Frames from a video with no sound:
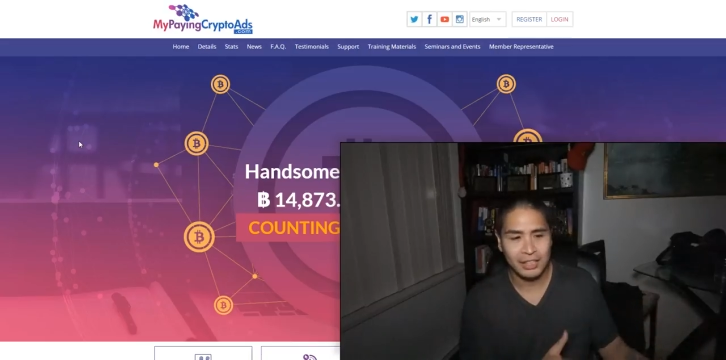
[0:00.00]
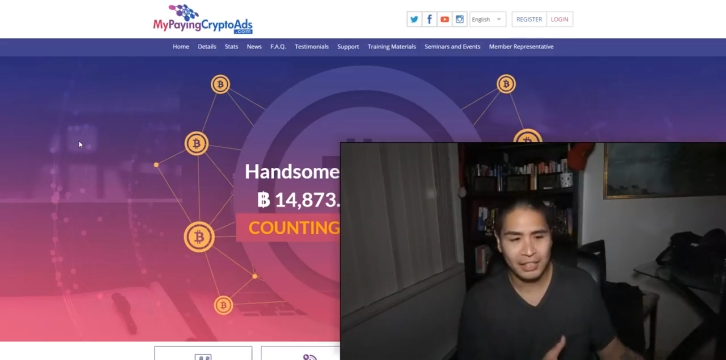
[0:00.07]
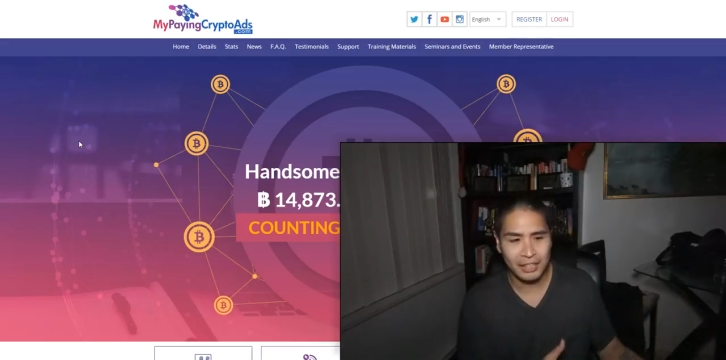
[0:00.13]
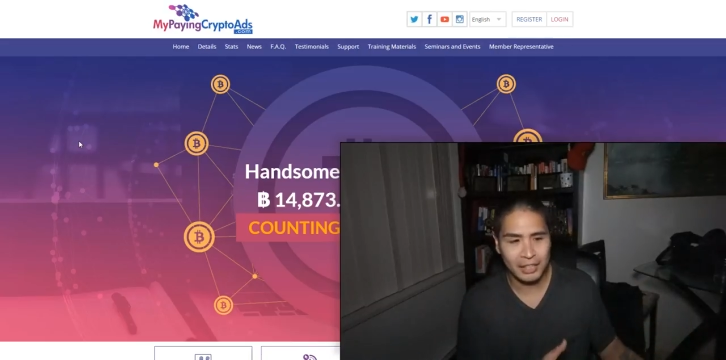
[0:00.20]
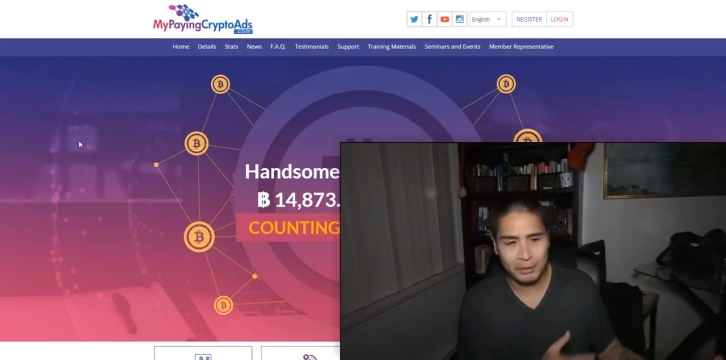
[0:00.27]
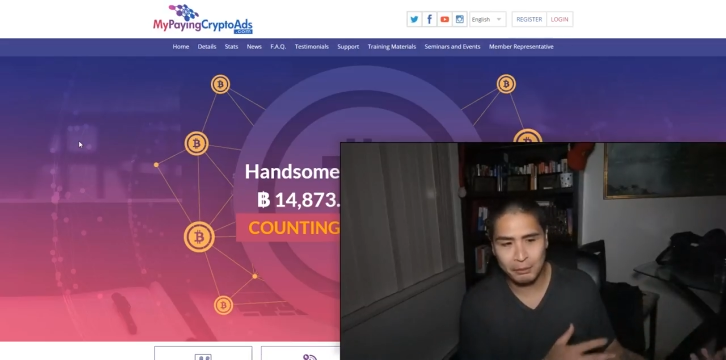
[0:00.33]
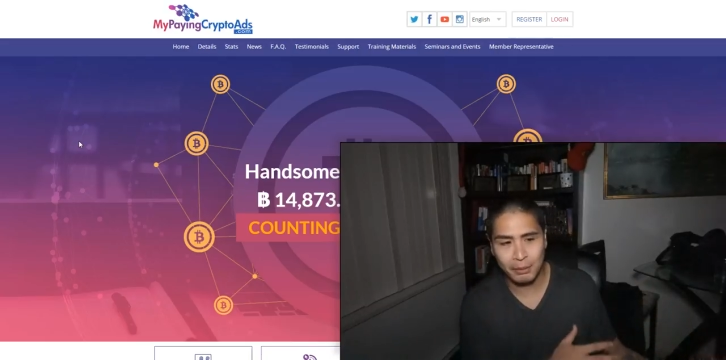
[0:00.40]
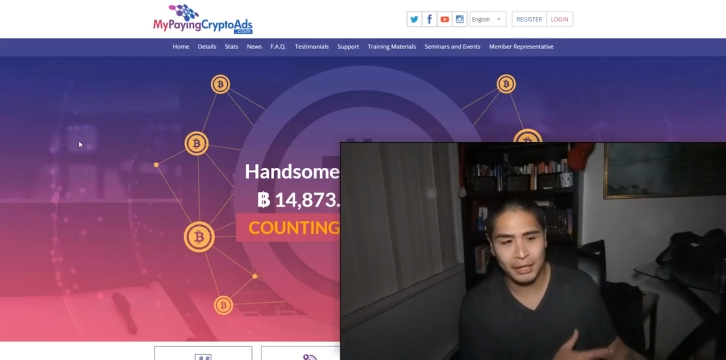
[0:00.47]

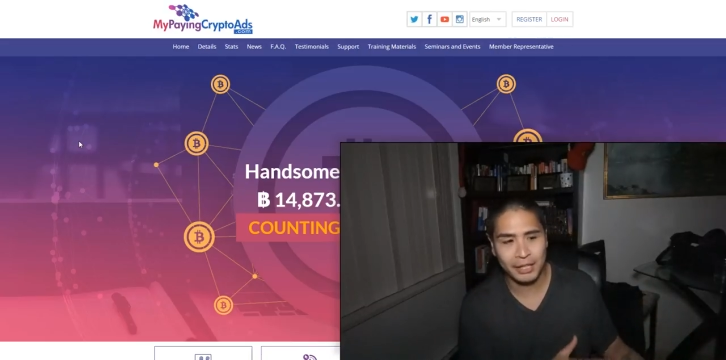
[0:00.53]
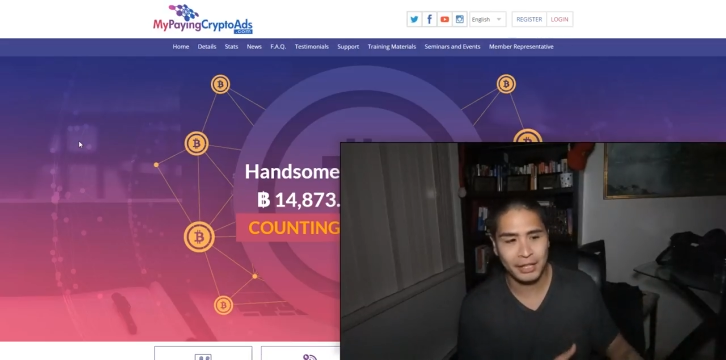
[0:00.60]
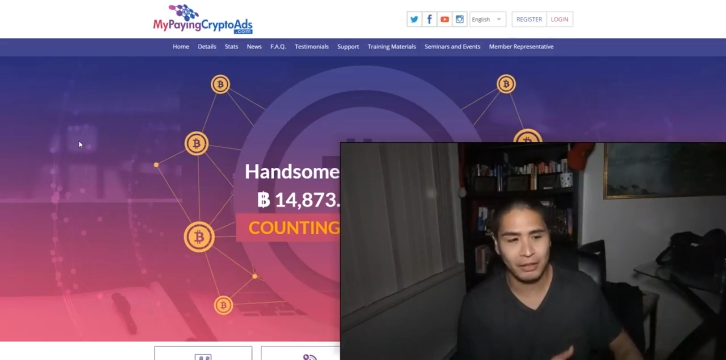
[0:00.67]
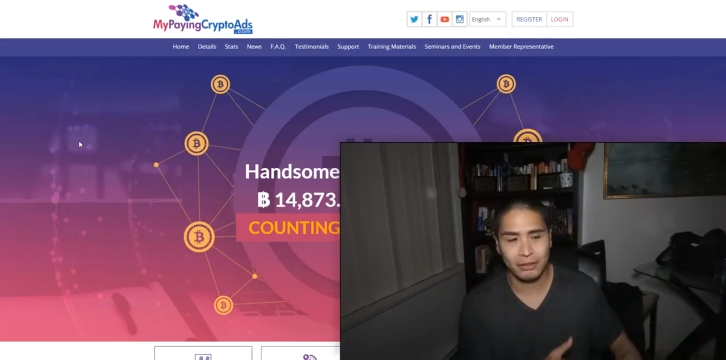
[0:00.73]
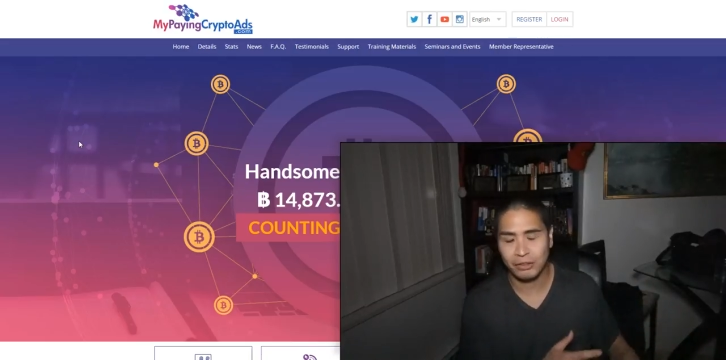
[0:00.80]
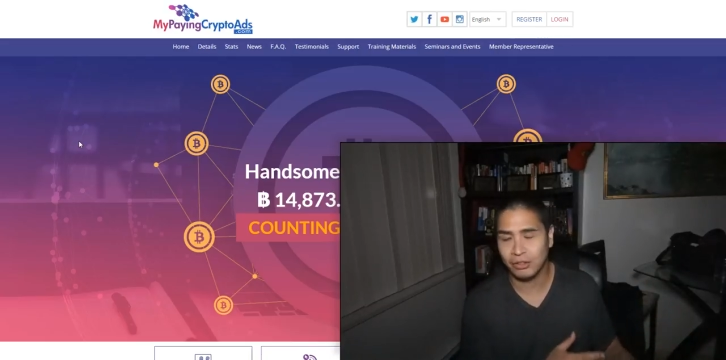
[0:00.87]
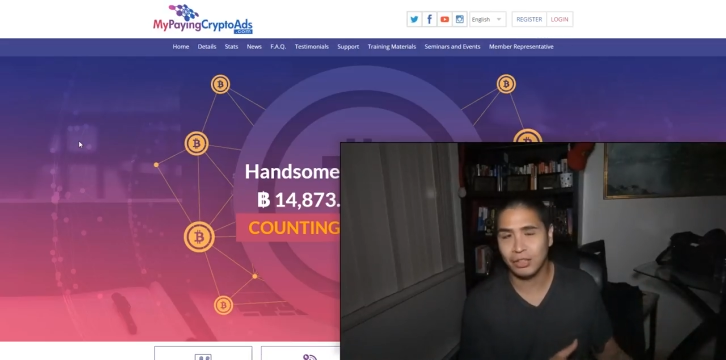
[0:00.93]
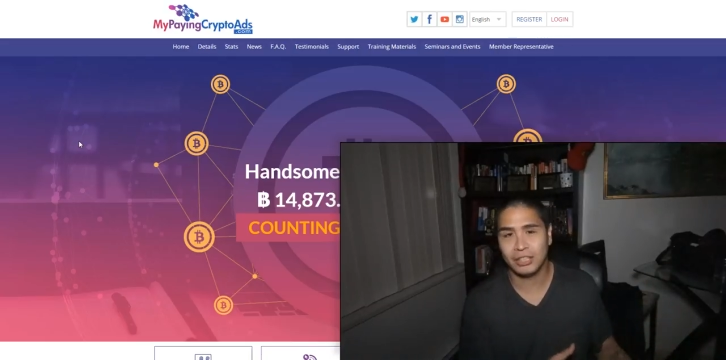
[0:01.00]
get your money
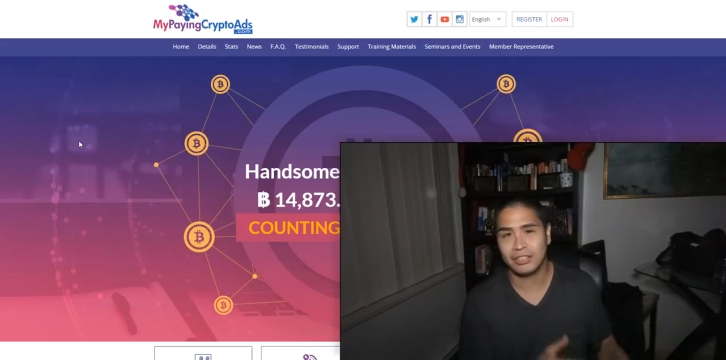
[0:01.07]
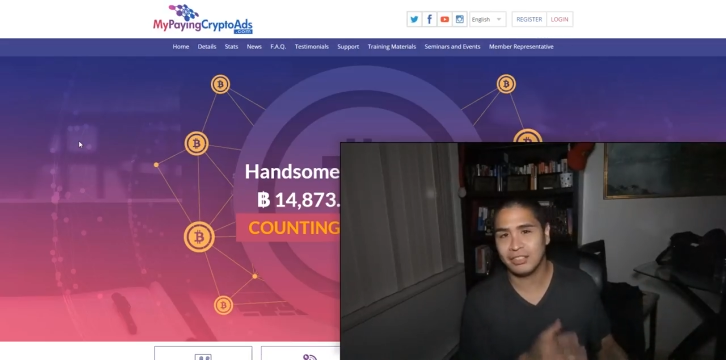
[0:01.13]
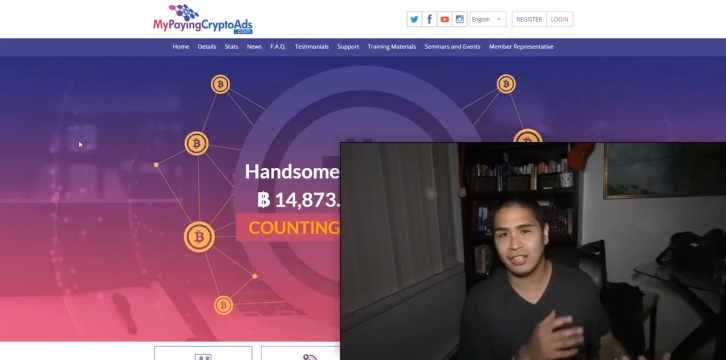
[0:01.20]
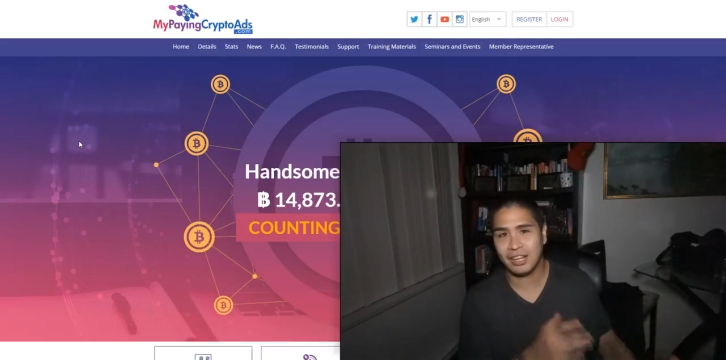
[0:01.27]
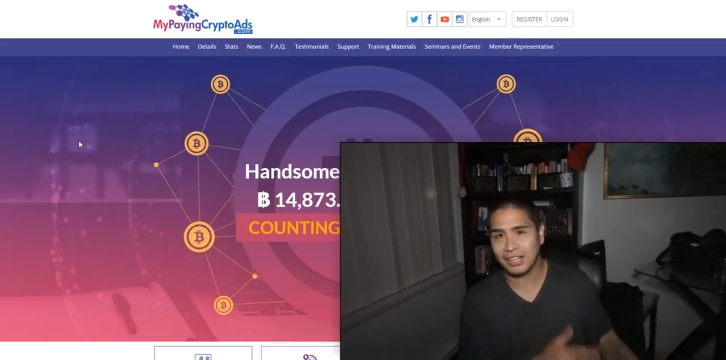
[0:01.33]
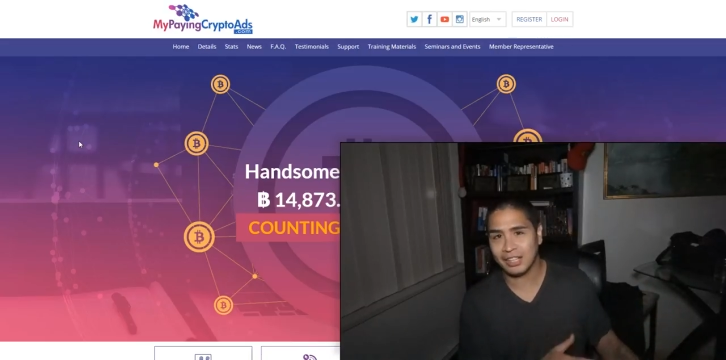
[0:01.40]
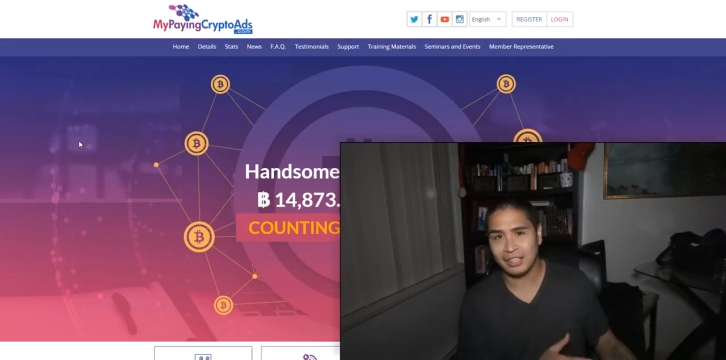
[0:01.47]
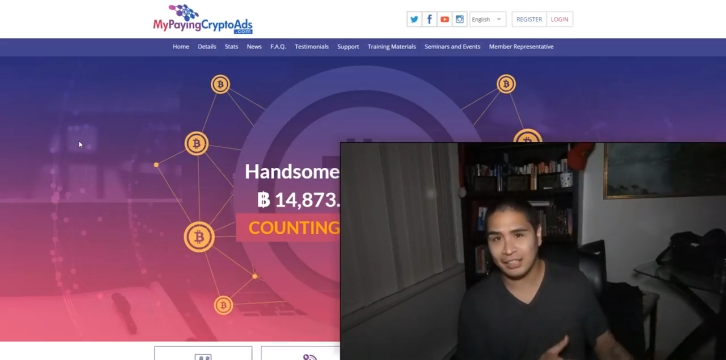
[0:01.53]
out, dude. It's
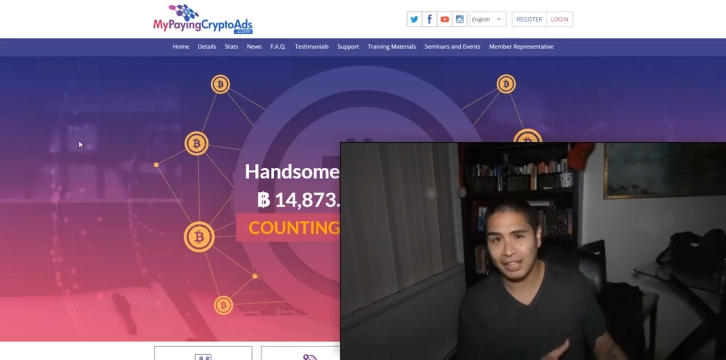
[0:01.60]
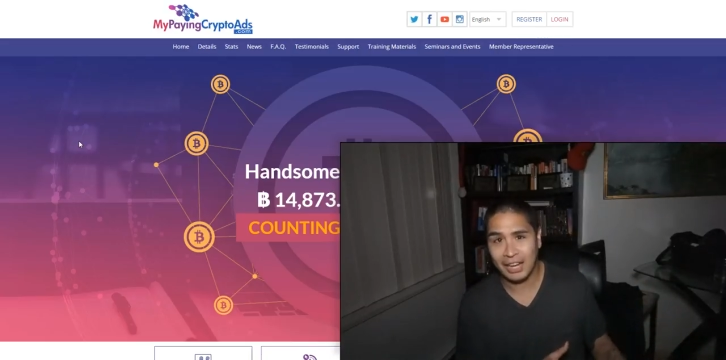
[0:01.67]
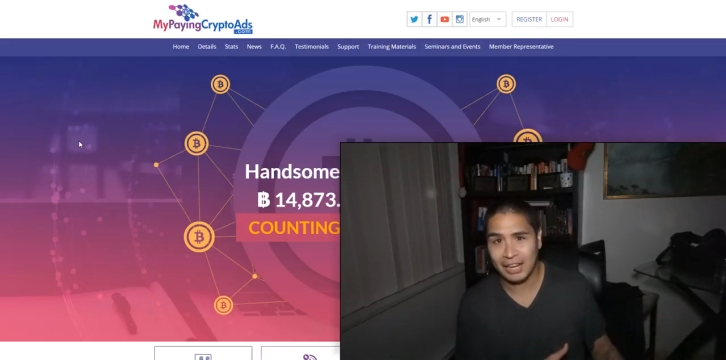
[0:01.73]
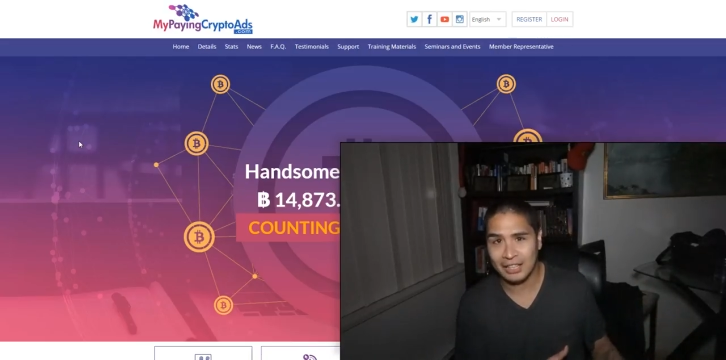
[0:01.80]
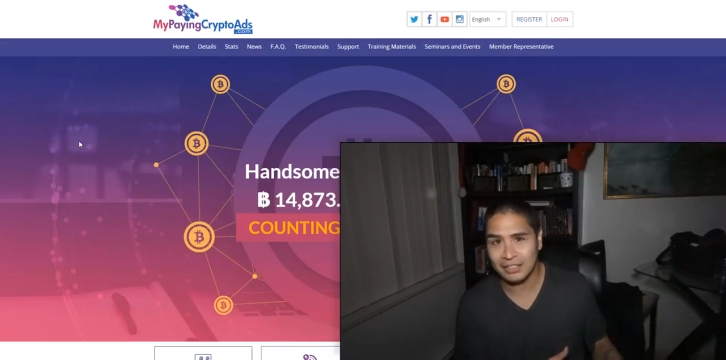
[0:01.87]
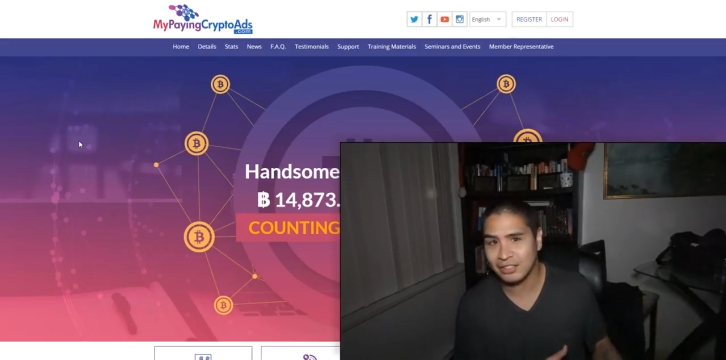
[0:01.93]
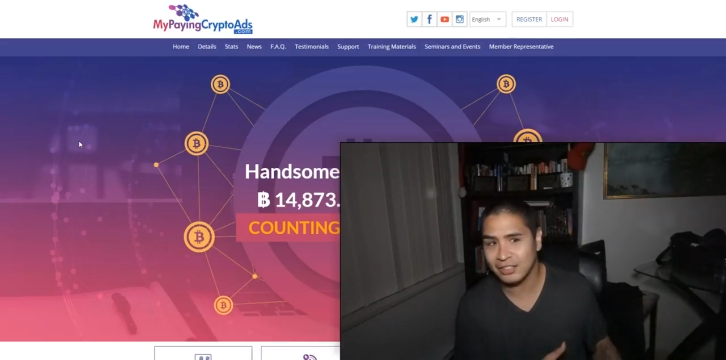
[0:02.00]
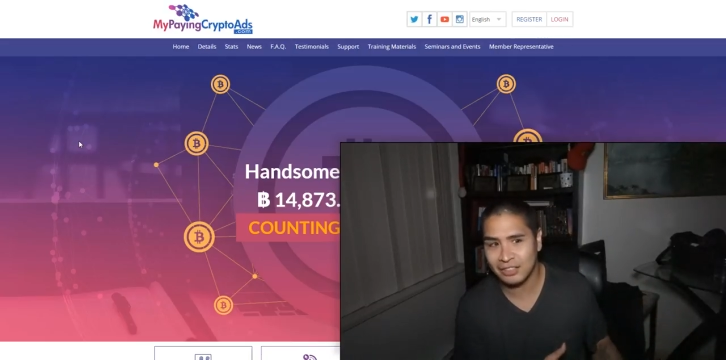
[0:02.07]
not gonna
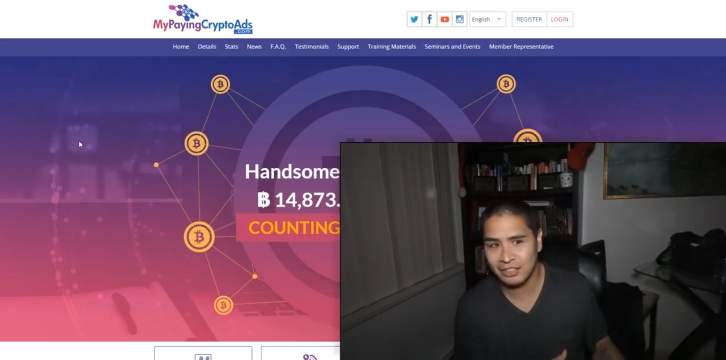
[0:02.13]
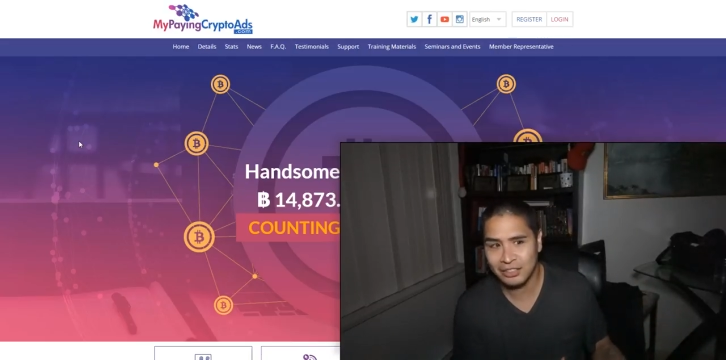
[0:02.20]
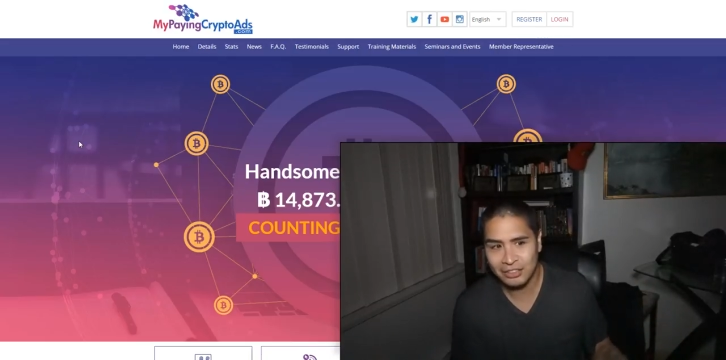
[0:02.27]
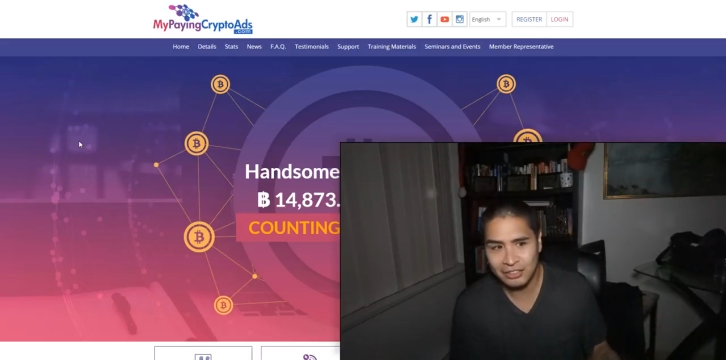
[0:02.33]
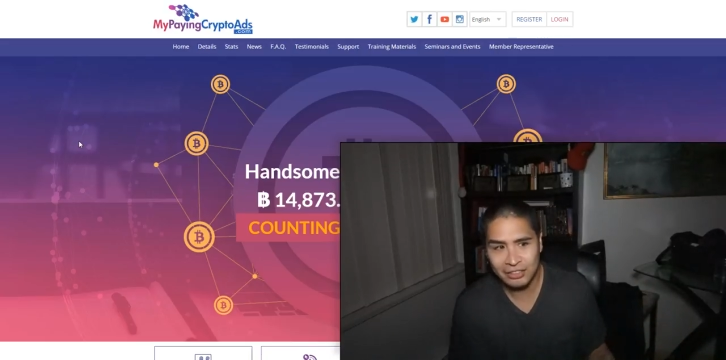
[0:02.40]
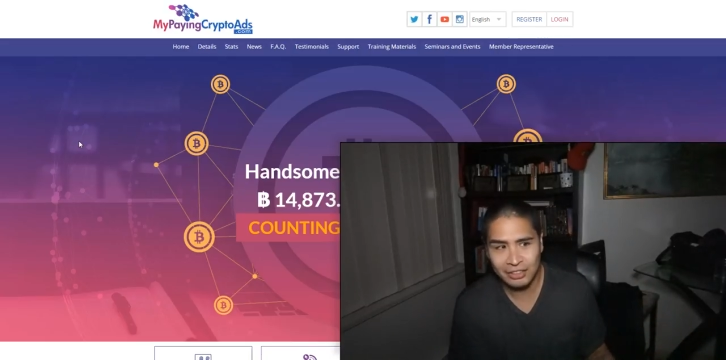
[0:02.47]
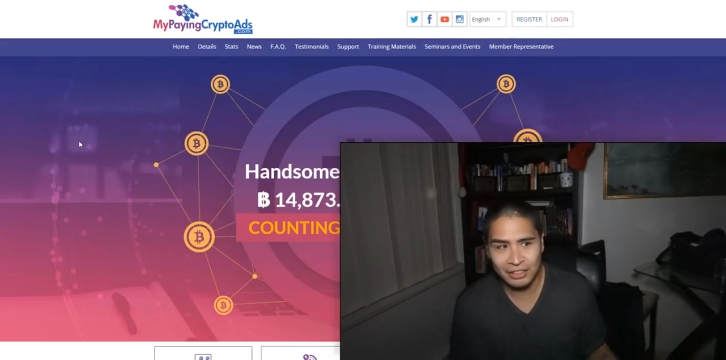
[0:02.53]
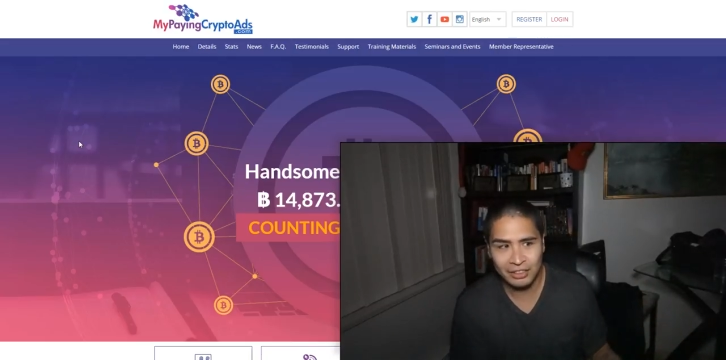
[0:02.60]
last.
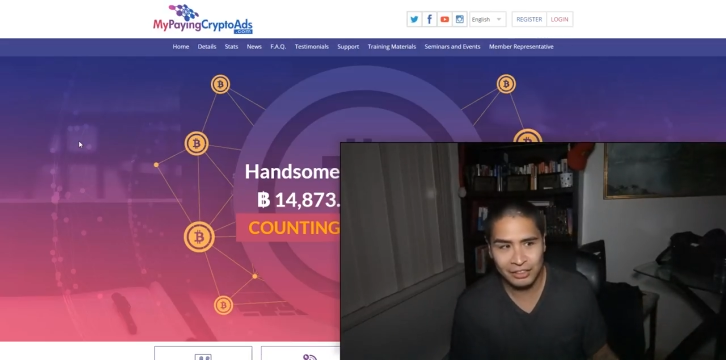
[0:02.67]
There's